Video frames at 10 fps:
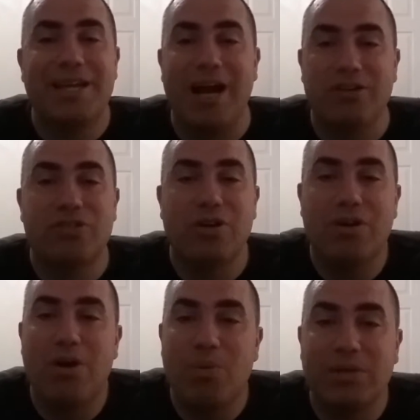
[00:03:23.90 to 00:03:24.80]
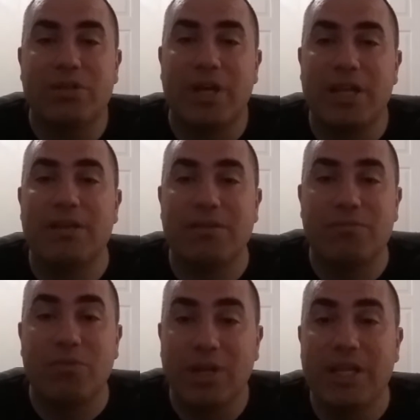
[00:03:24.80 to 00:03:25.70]
Khal Drogo was gonna
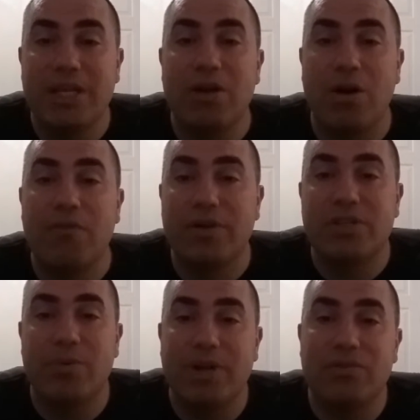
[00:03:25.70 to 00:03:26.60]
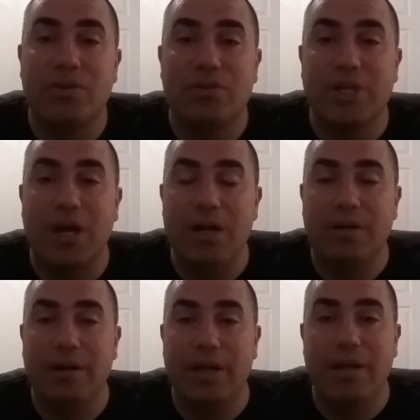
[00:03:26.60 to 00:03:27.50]
really go over to Westeros and
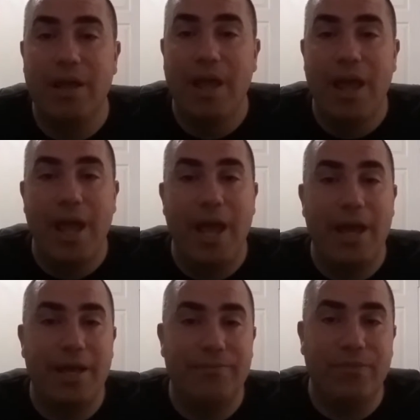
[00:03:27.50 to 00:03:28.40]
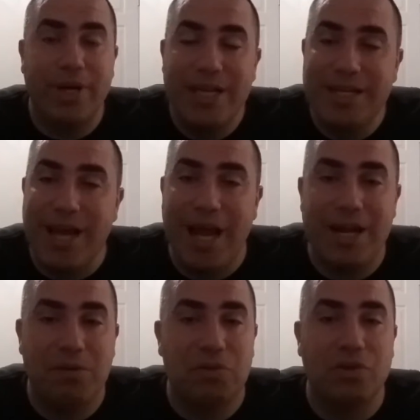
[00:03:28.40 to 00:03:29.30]
conquer it. And when he
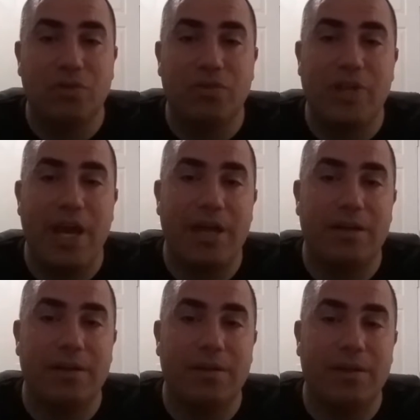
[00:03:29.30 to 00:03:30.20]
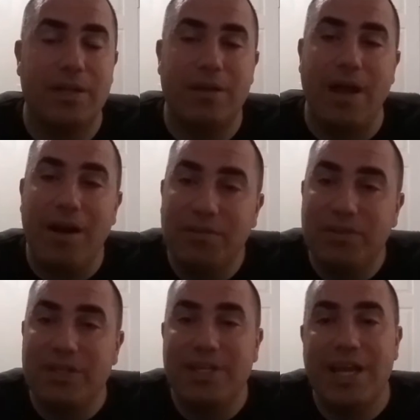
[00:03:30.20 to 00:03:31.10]
died, I was so sad. And then
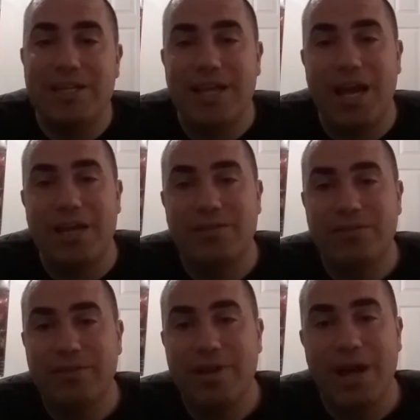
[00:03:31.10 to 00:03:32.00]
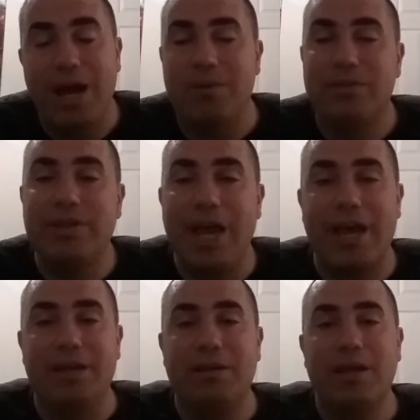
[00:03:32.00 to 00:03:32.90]
obviously Ned dies. I was
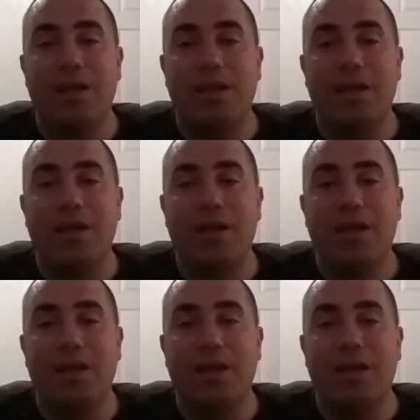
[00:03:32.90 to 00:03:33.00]
sad.